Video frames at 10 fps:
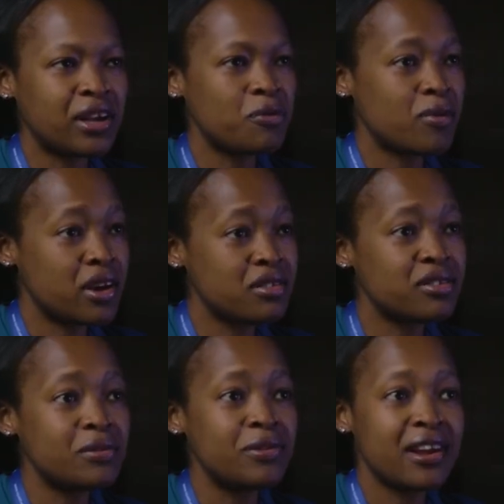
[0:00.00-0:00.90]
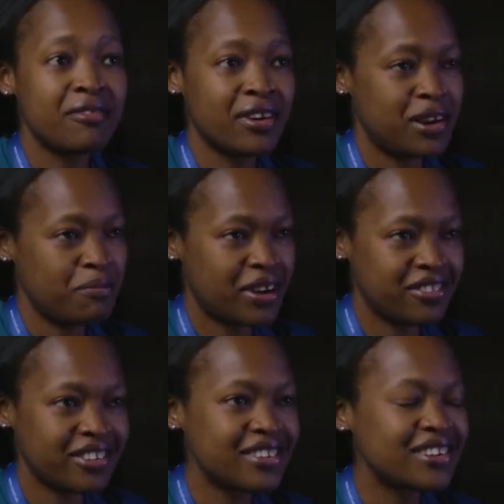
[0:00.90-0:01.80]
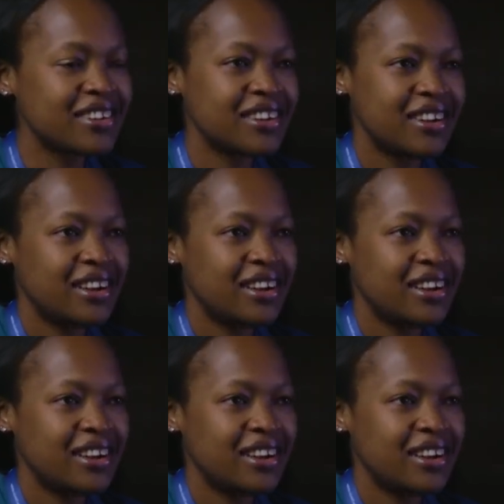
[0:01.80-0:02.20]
in ways you never imagined.